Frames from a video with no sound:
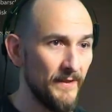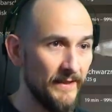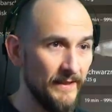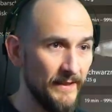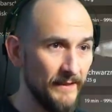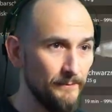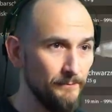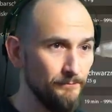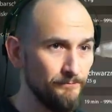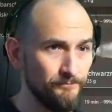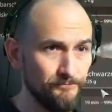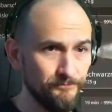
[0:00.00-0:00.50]

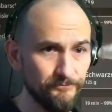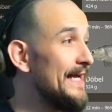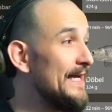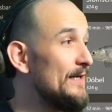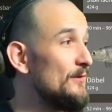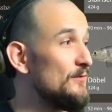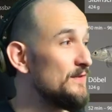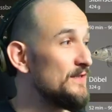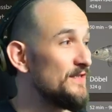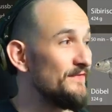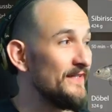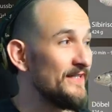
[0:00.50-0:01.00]
So
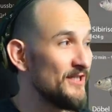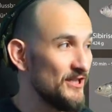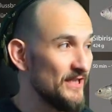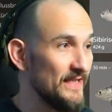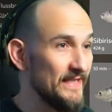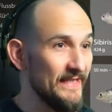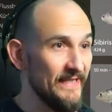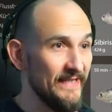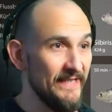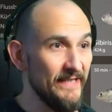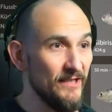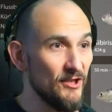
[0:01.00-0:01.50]
those were the
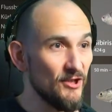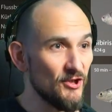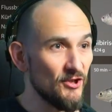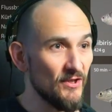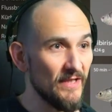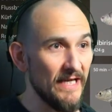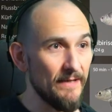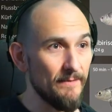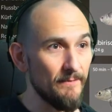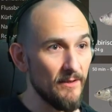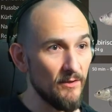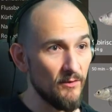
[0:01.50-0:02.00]
evening
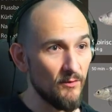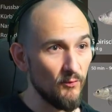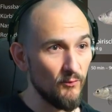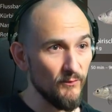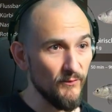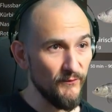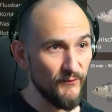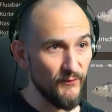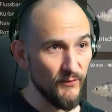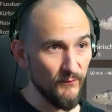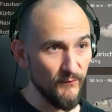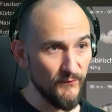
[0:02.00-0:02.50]
hours,
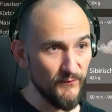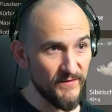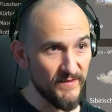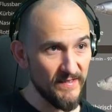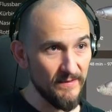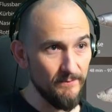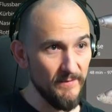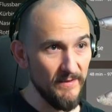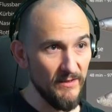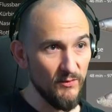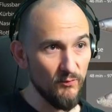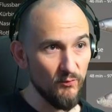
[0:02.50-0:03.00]
and they
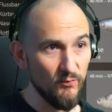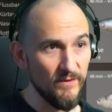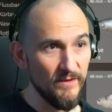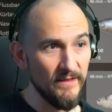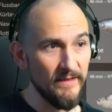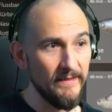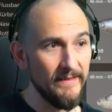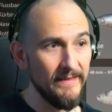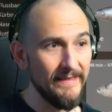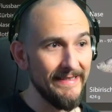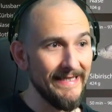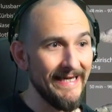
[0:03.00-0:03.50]
already
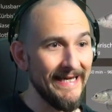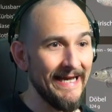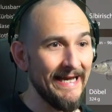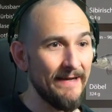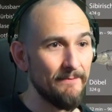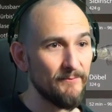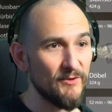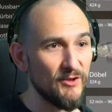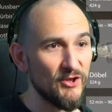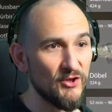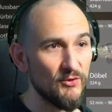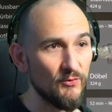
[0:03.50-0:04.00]
brought in
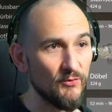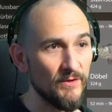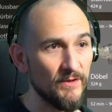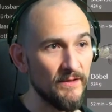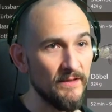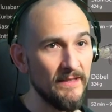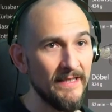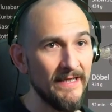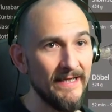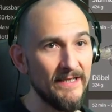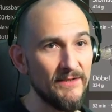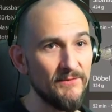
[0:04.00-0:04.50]
100
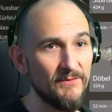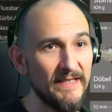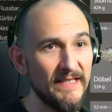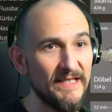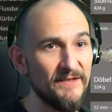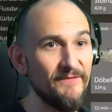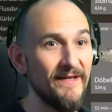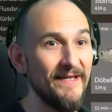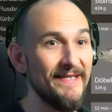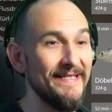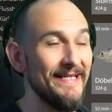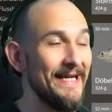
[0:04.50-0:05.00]
silver.
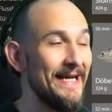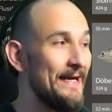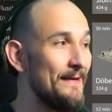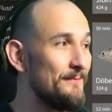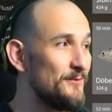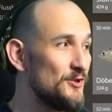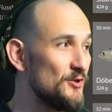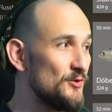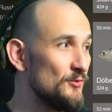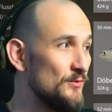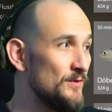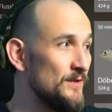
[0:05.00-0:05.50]

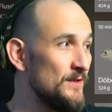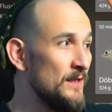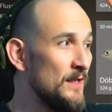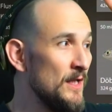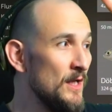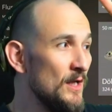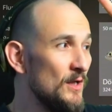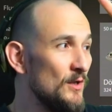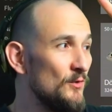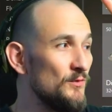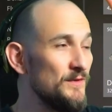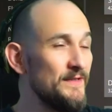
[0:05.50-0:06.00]
And now,
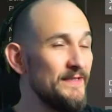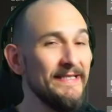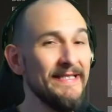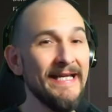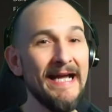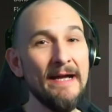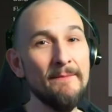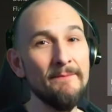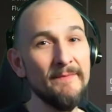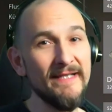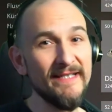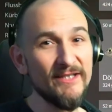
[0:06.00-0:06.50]
just
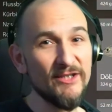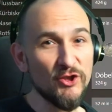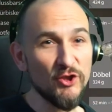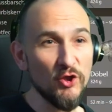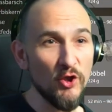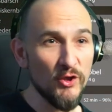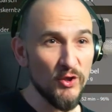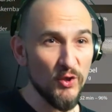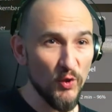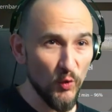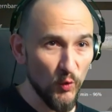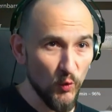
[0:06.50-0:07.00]
now,
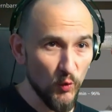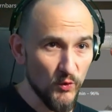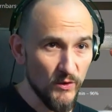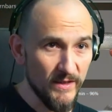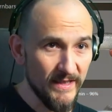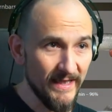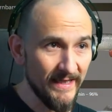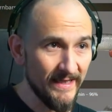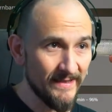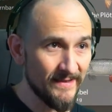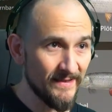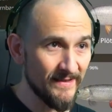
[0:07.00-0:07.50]
it's kind of
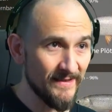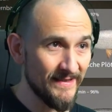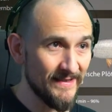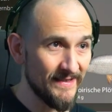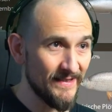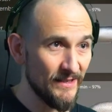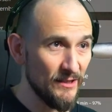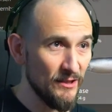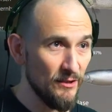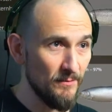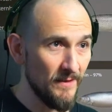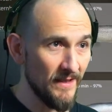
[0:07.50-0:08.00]
the second
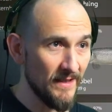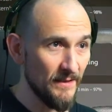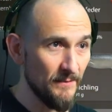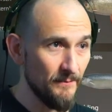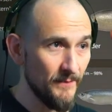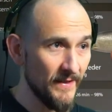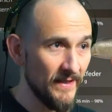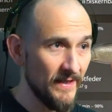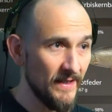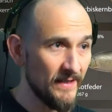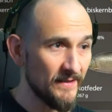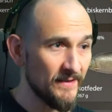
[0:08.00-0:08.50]
round, so to
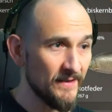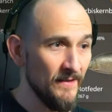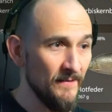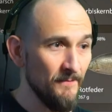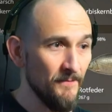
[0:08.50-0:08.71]
speak.